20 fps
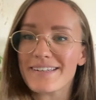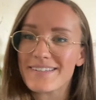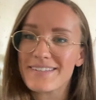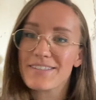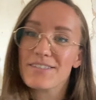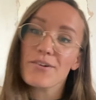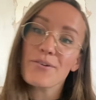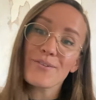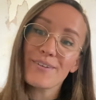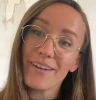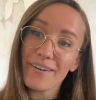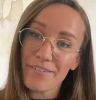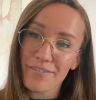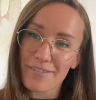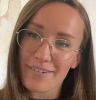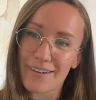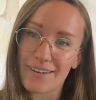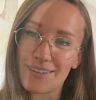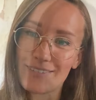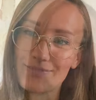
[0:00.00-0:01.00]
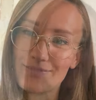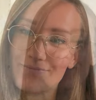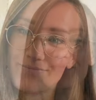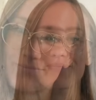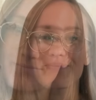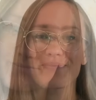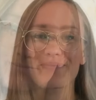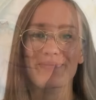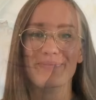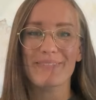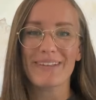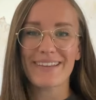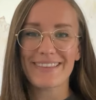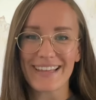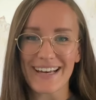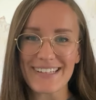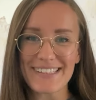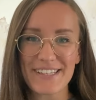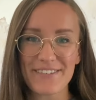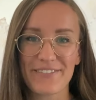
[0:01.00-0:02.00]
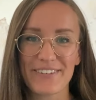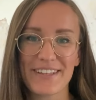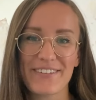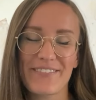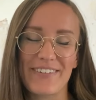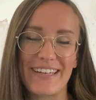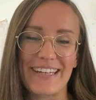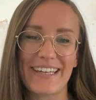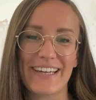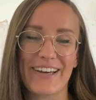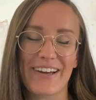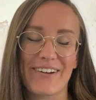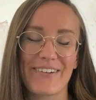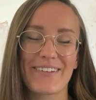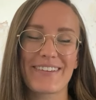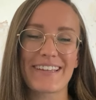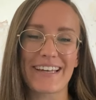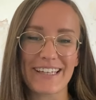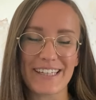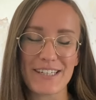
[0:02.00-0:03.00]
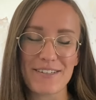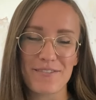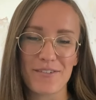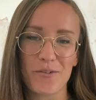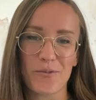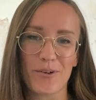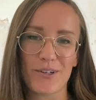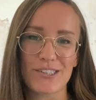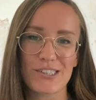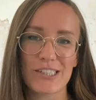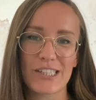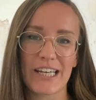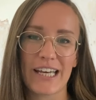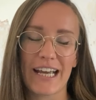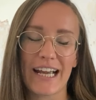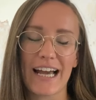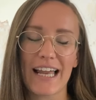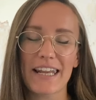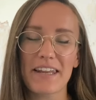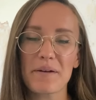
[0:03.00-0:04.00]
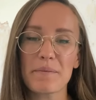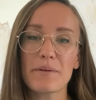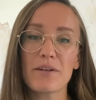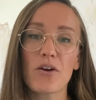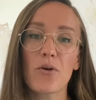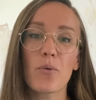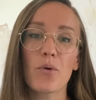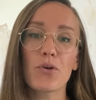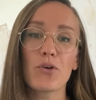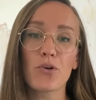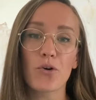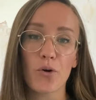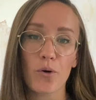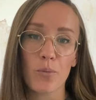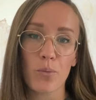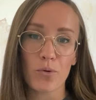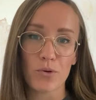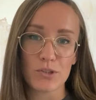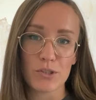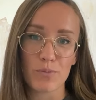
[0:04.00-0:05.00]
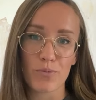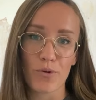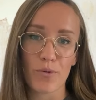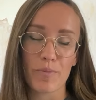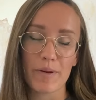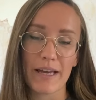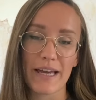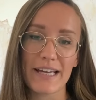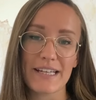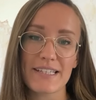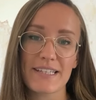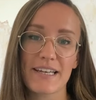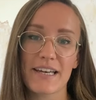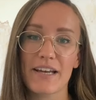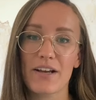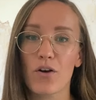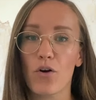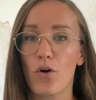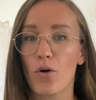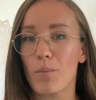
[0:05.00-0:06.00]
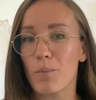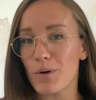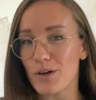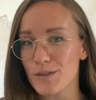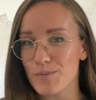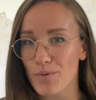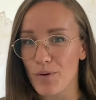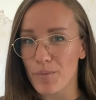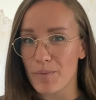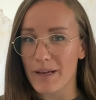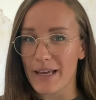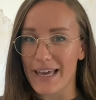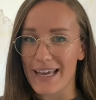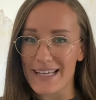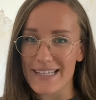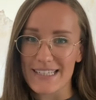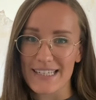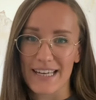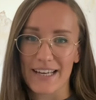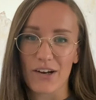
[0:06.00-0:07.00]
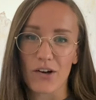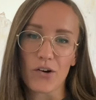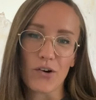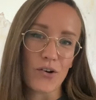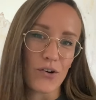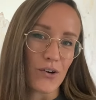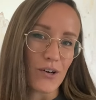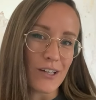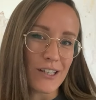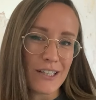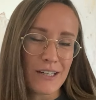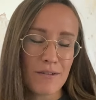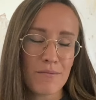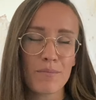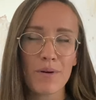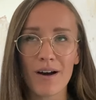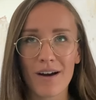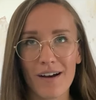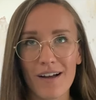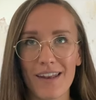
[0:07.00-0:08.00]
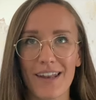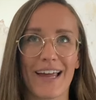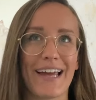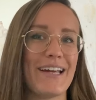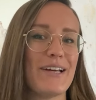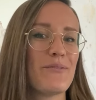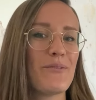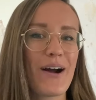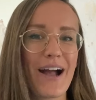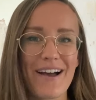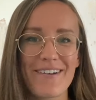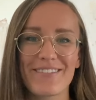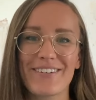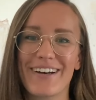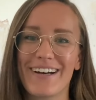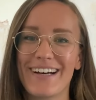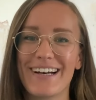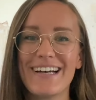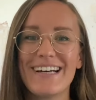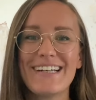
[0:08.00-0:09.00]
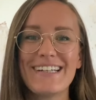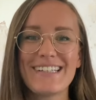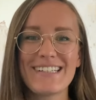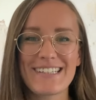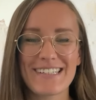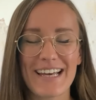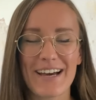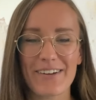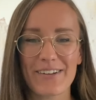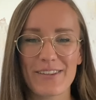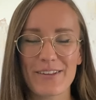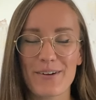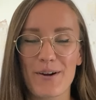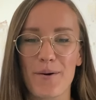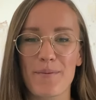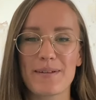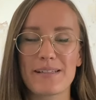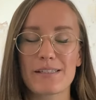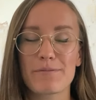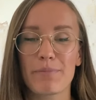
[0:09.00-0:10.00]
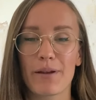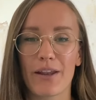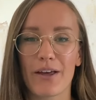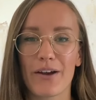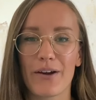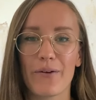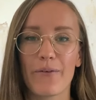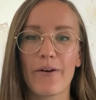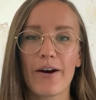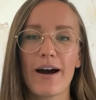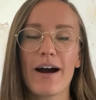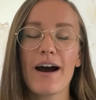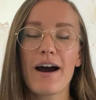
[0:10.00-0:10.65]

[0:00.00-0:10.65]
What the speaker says: is so different. That's it for the video. Thank you for watching. Let me know what you're water propagating or moss propagating or perlite, whatever, down in the comments below.